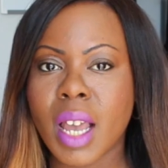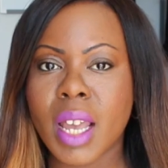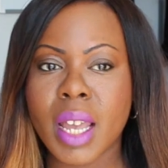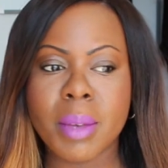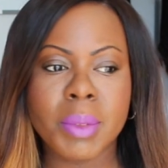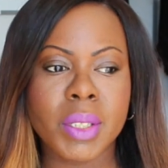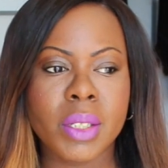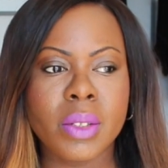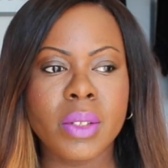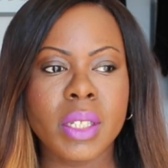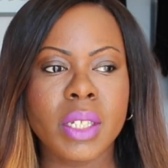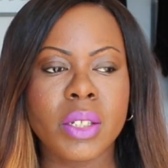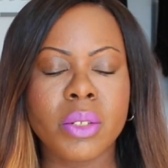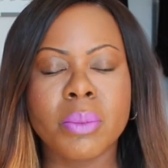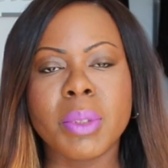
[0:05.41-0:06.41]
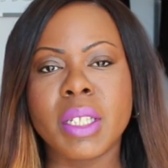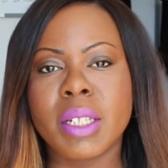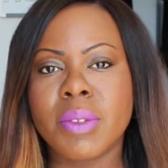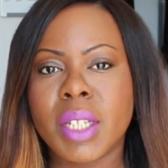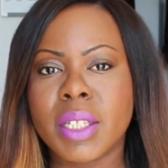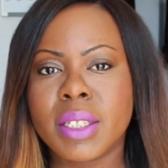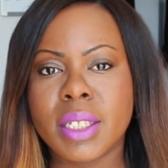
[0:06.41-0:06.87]
I absolutely do
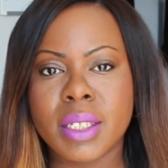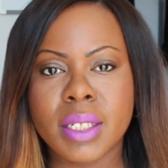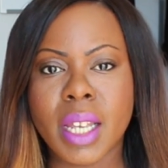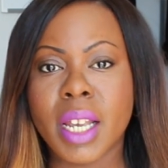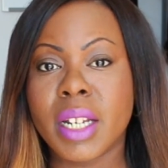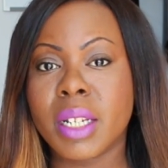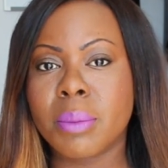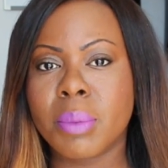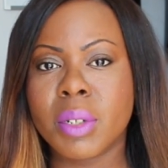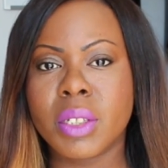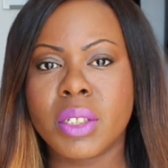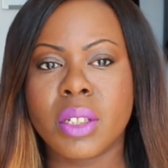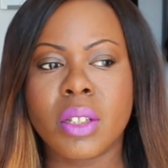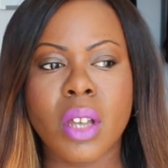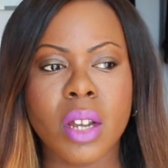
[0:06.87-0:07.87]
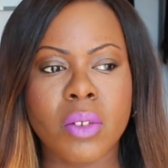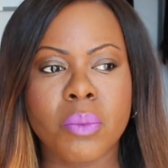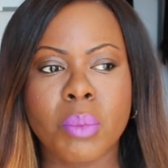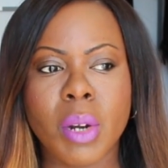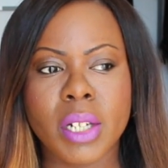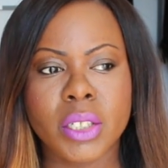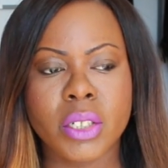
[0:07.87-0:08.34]
believe that society puts a lot
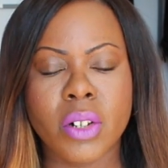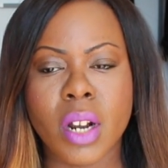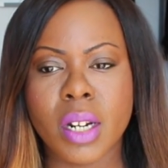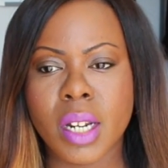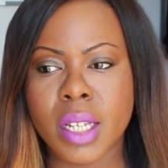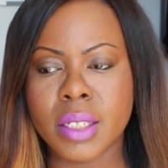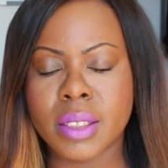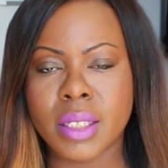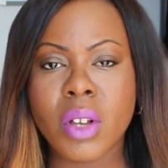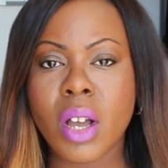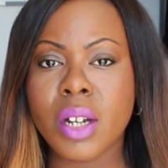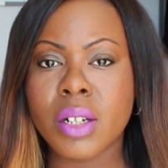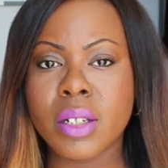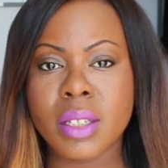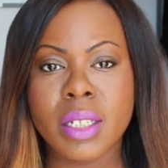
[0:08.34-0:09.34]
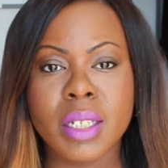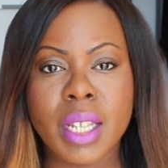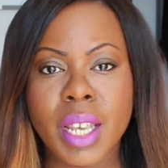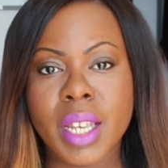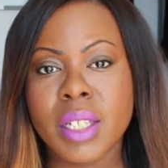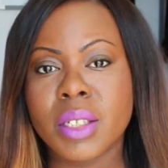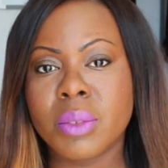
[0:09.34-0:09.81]
of pressure on us. Gone are the
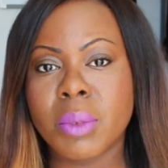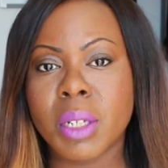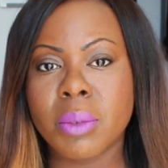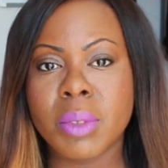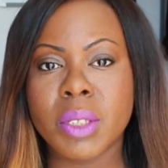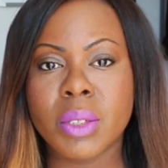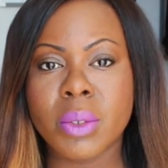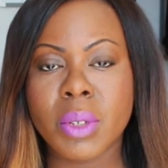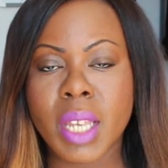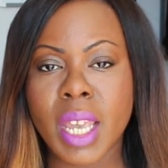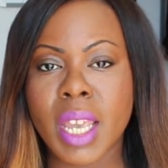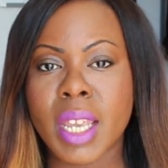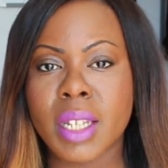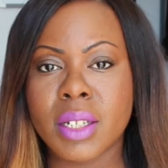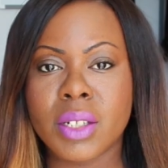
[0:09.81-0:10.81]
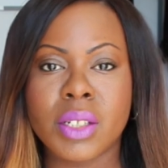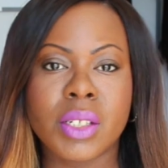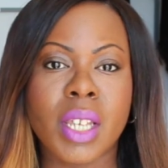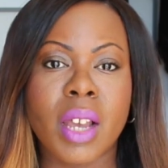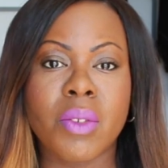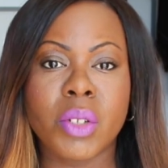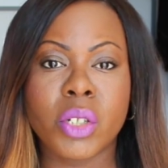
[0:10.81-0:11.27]
days when it was okay to
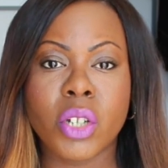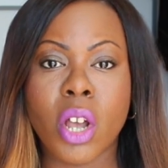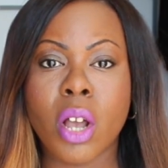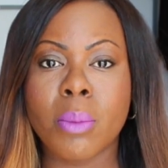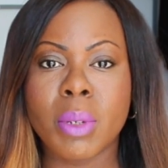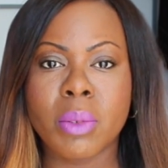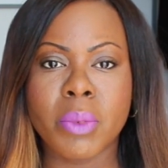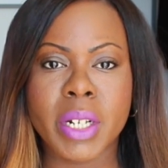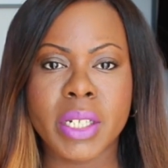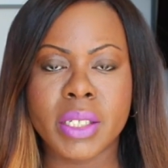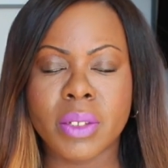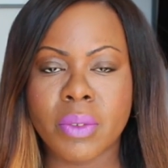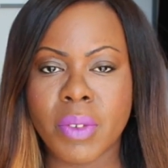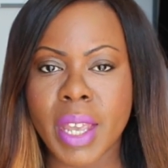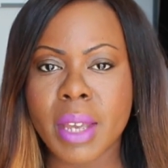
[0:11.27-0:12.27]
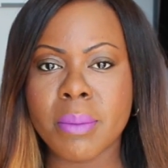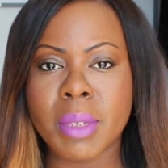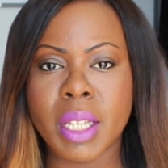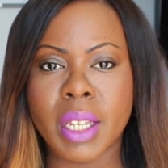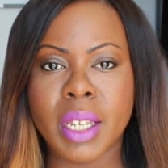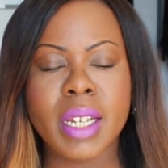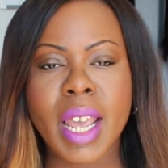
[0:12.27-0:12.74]
just have a job and raise a
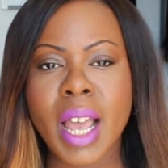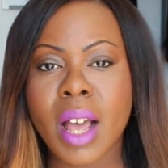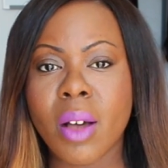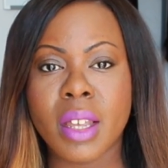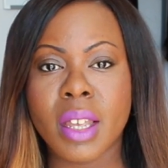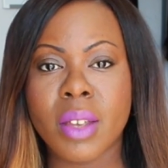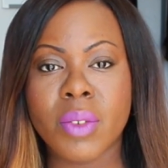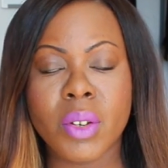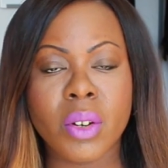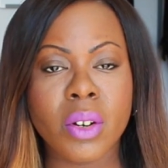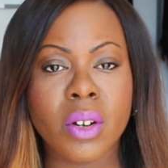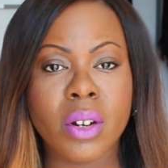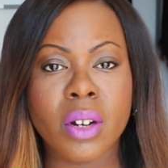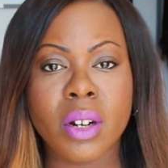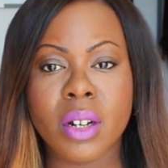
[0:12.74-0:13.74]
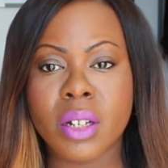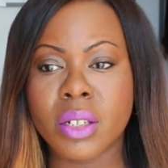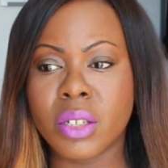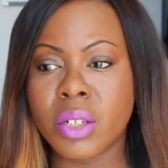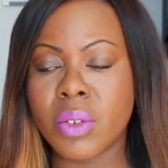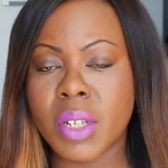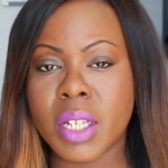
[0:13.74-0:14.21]
family. Now, if you're
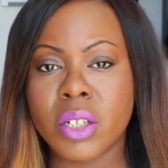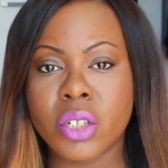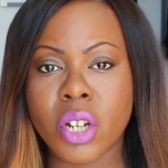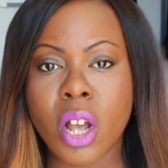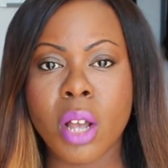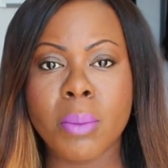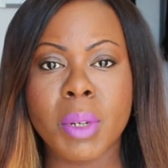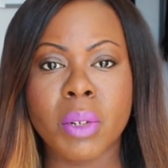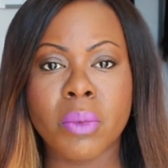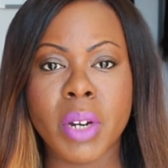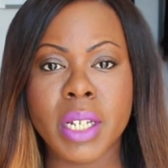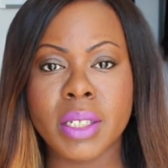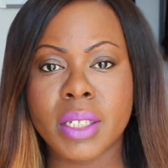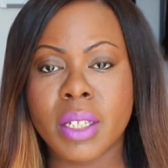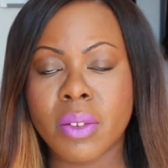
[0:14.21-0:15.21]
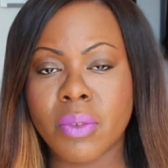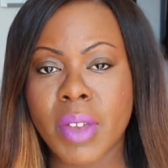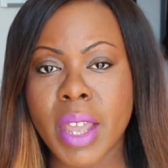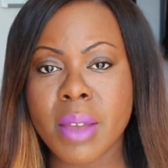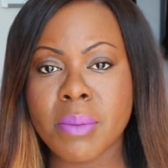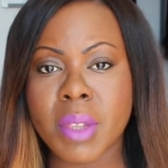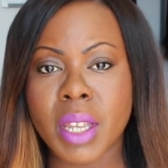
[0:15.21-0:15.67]
doing a job and raising a
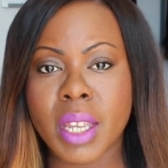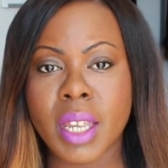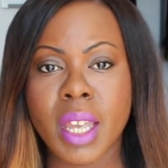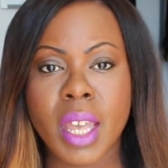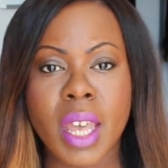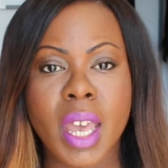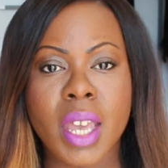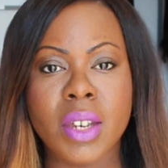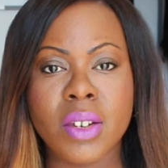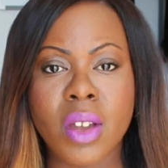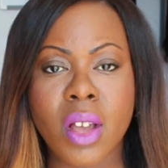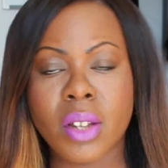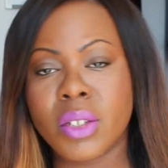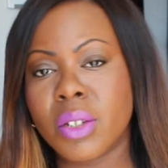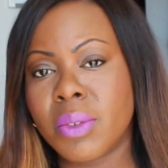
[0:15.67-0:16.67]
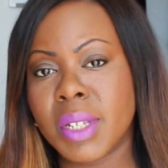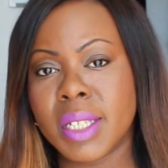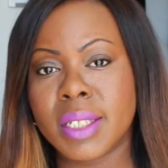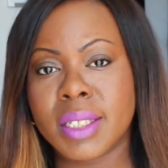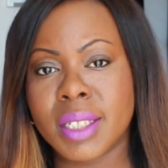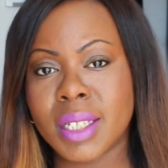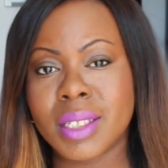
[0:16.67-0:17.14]
family and not
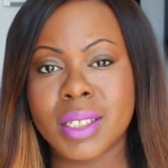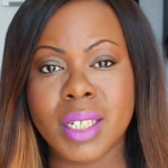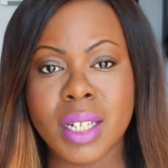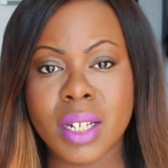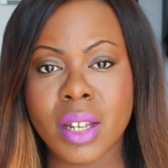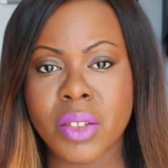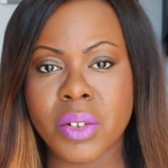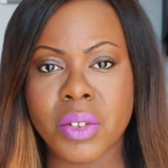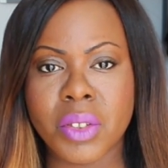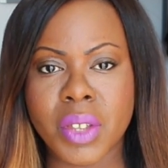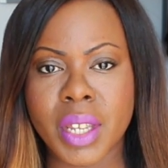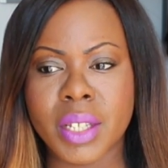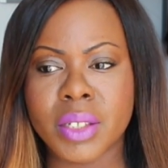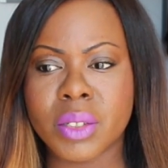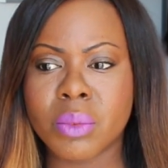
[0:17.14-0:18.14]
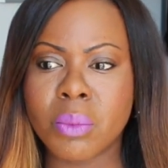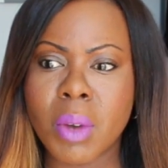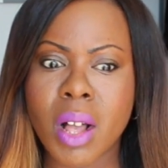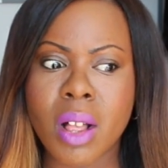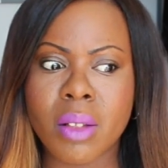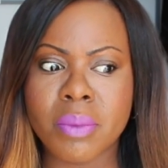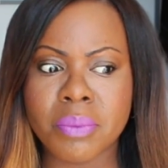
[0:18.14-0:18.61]
doing 16 other things,
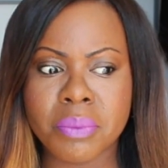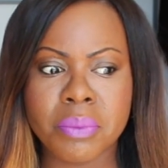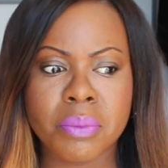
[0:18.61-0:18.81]
well,